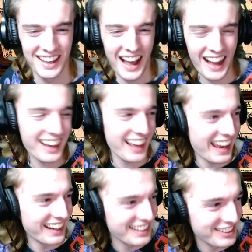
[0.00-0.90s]
I gotta
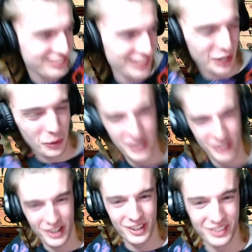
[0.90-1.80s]
end this shit quick. Oh